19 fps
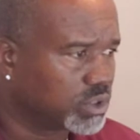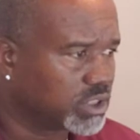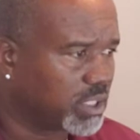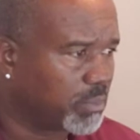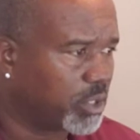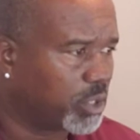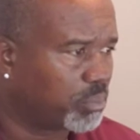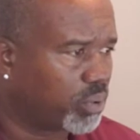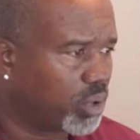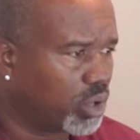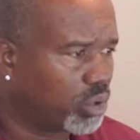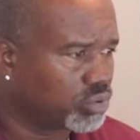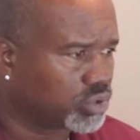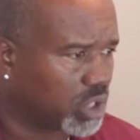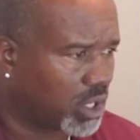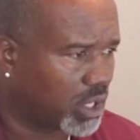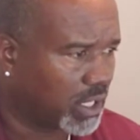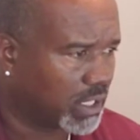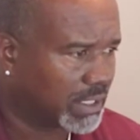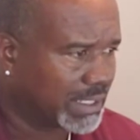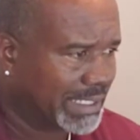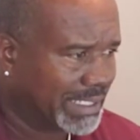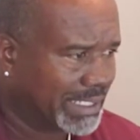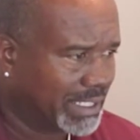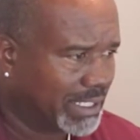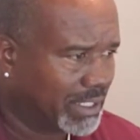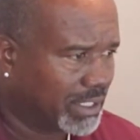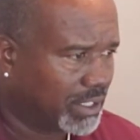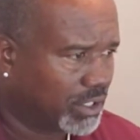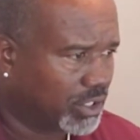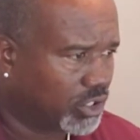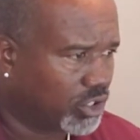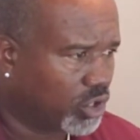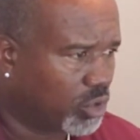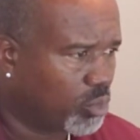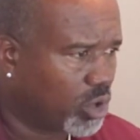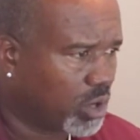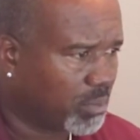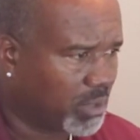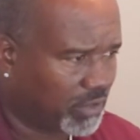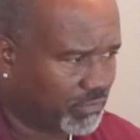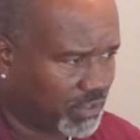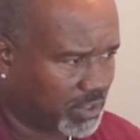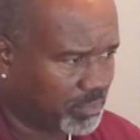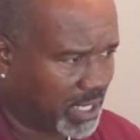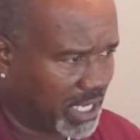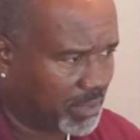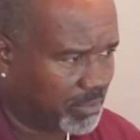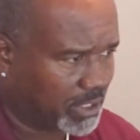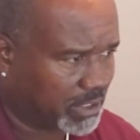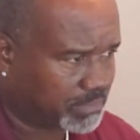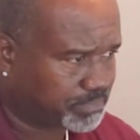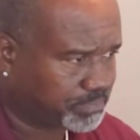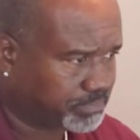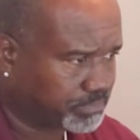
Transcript: some of the pros are no more monthly payment.